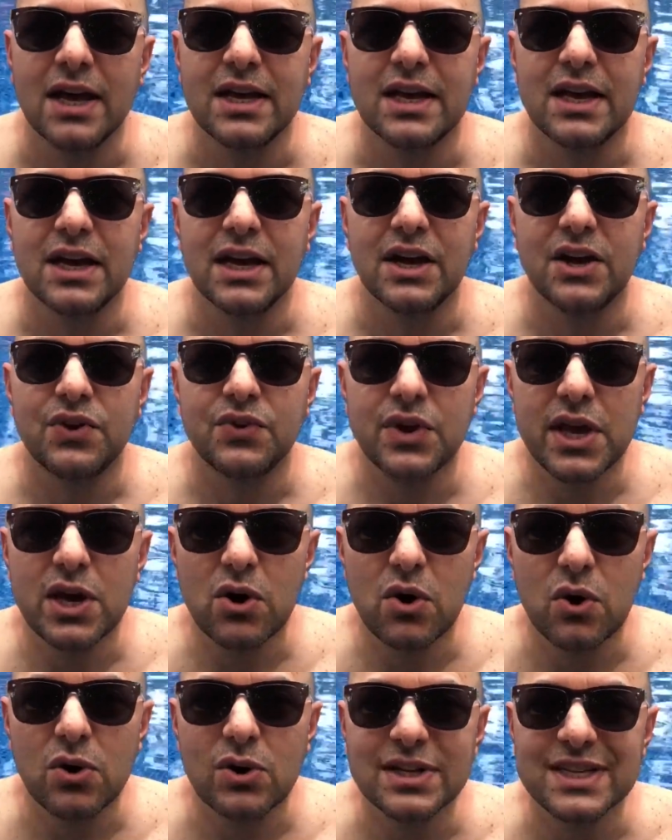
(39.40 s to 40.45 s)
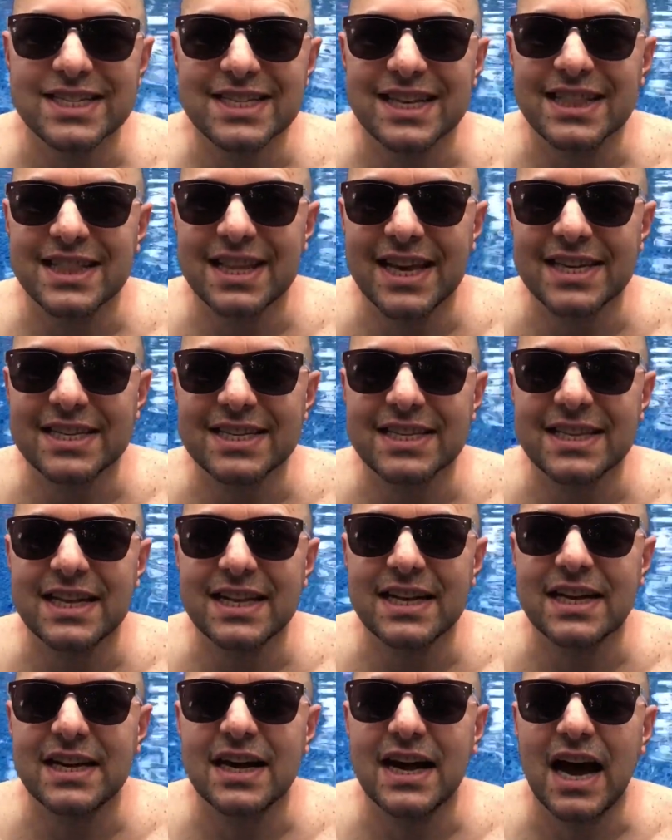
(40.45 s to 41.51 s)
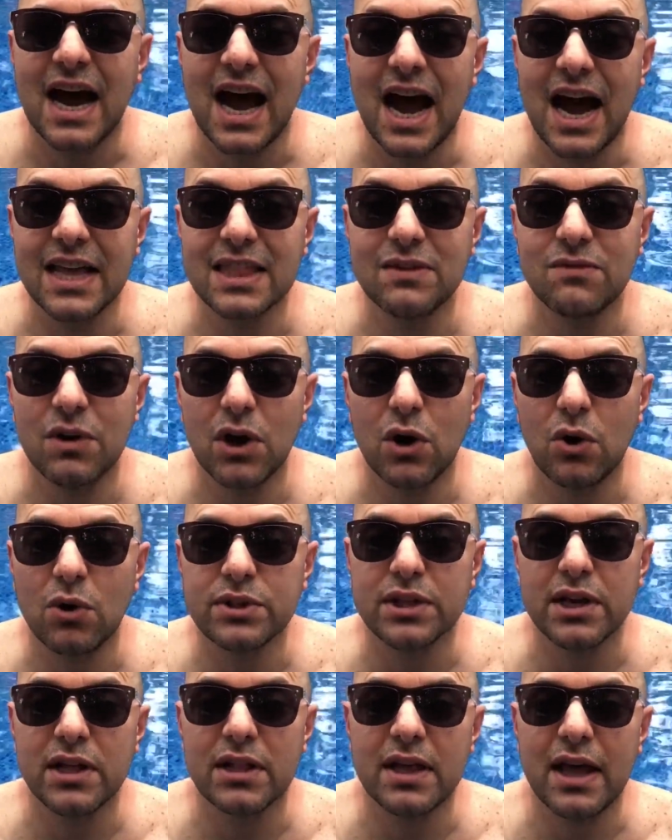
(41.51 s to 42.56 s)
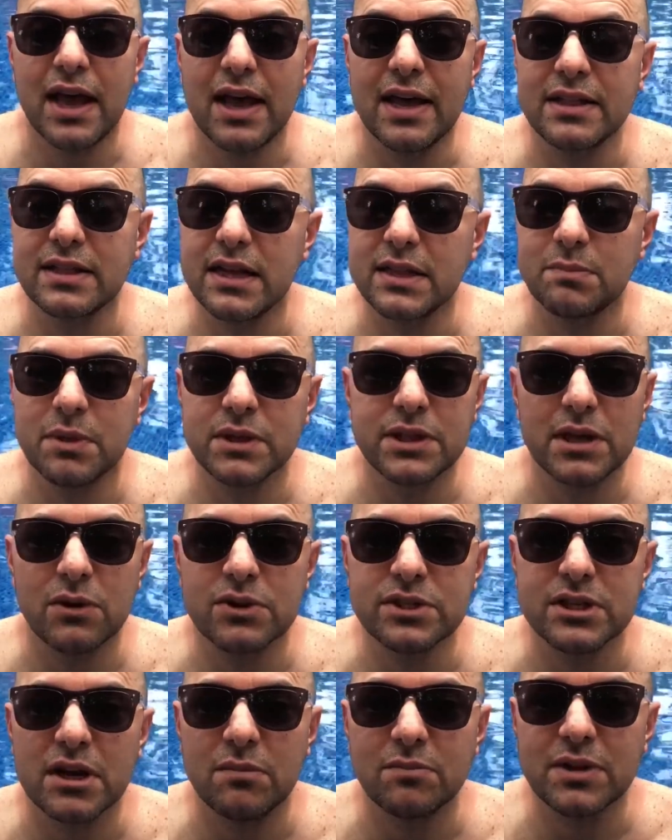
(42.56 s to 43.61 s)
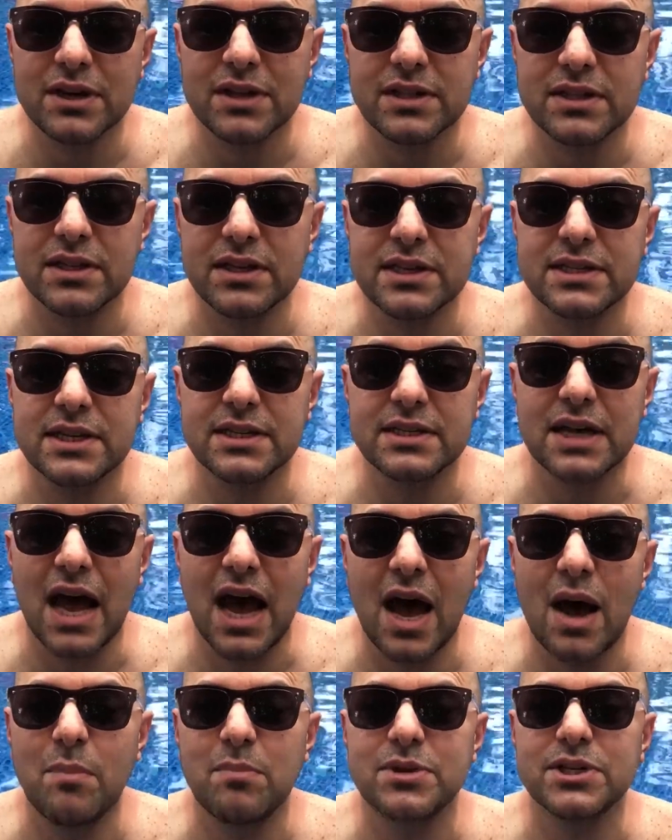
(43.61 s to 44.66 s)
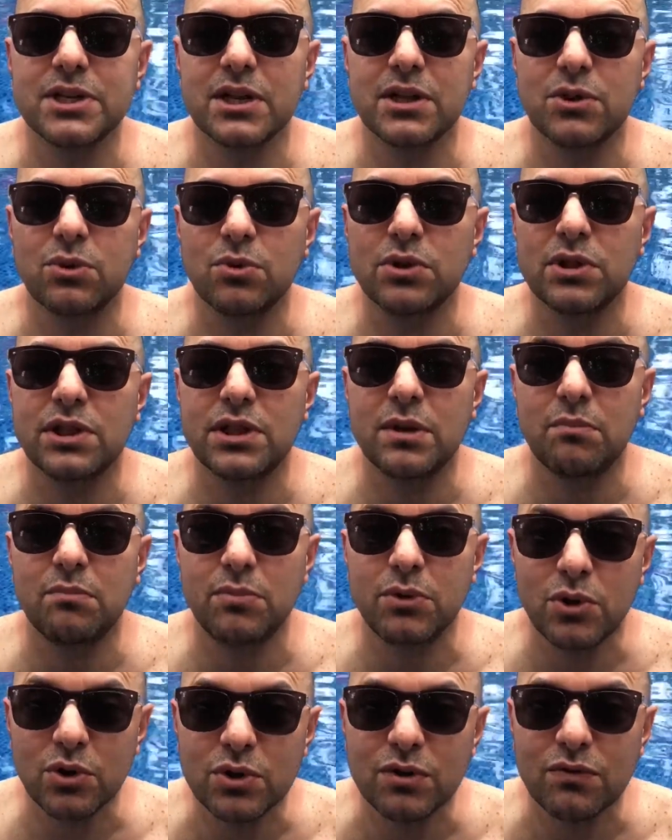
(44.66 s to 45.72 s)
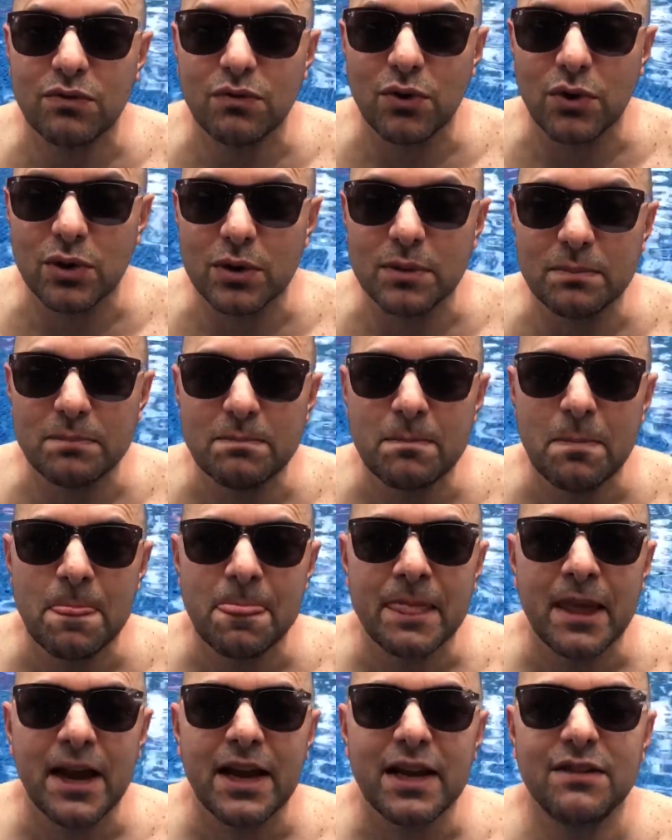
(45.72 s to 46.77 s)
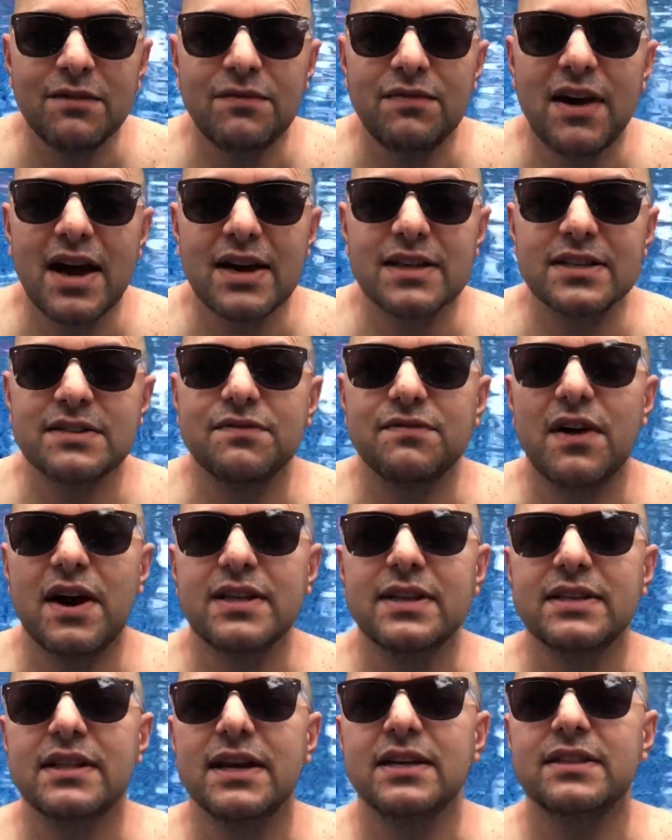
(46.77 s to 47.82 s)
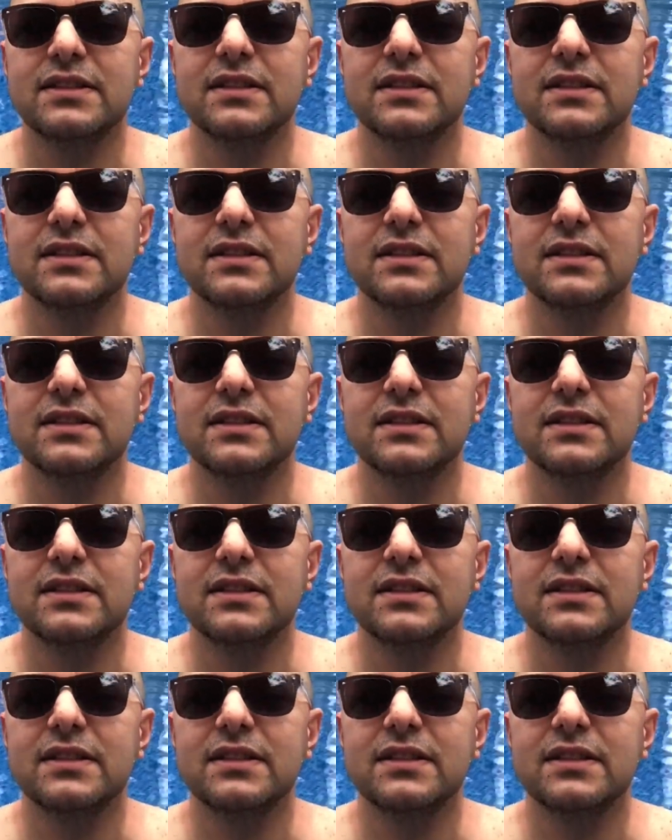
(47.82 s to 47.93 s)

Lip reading: Rio Celeste Hideaway Hotel, and let me tell you something, this is absolutely beautiful. In fact, it's funny that